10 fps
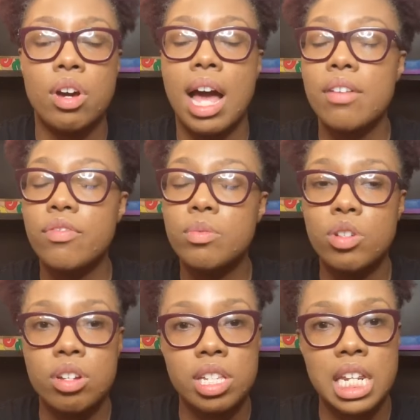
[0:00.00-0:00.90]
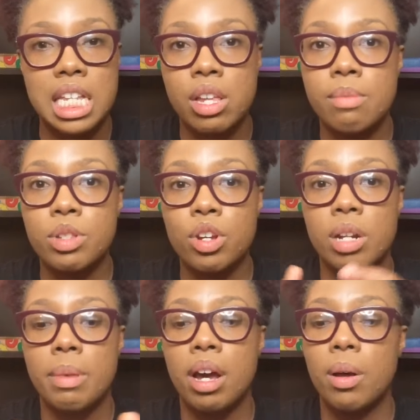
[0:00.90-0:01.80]
I'm from New York City, so I'm talking
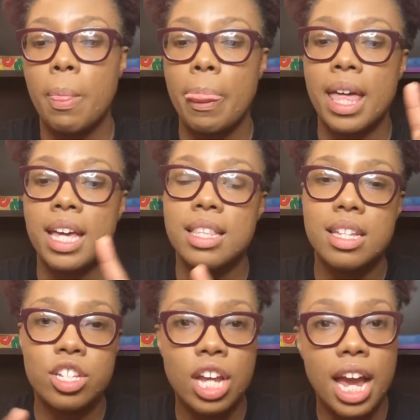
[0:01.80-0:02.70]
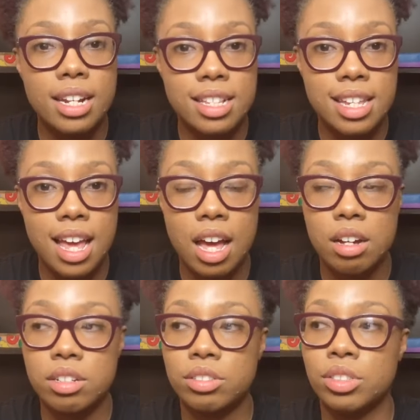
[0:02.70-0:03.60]
about the
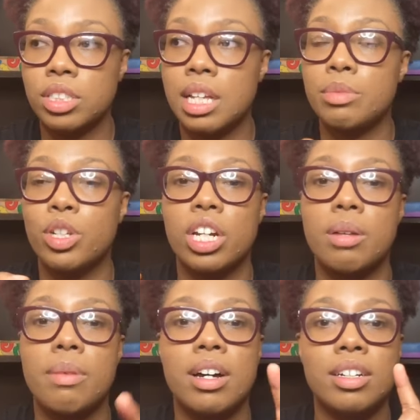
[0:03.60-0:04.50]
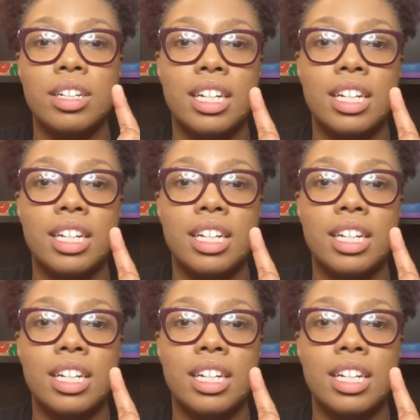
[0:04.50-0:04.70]
Chinatowns. I'm talking about